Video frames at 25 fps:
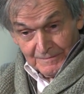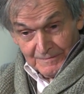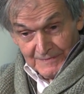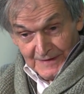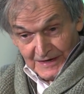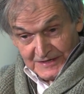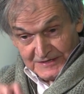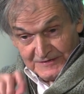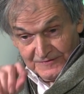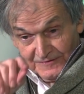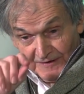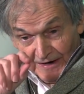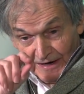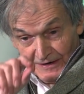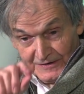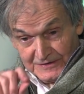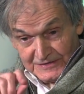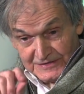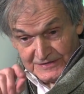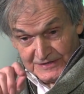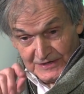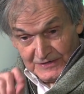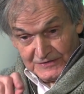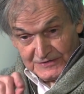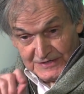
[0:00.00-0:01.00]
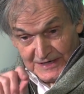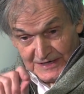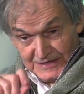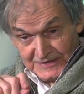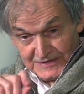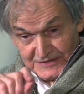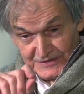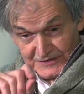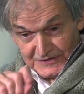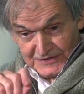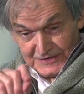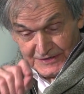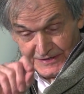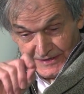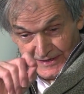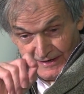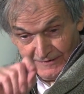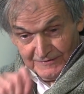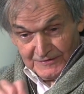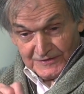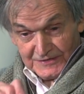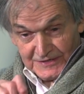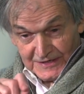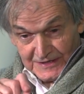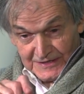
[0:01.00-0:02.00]
Now, as far as those angels and
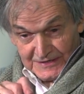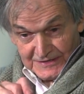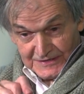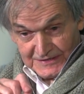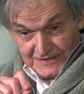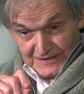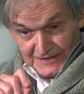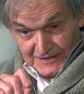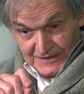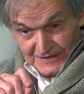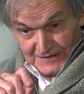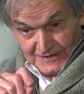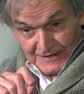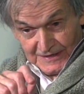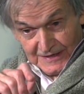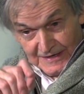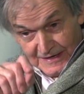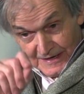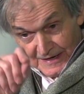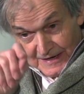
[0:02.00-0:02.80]
devils are concerned,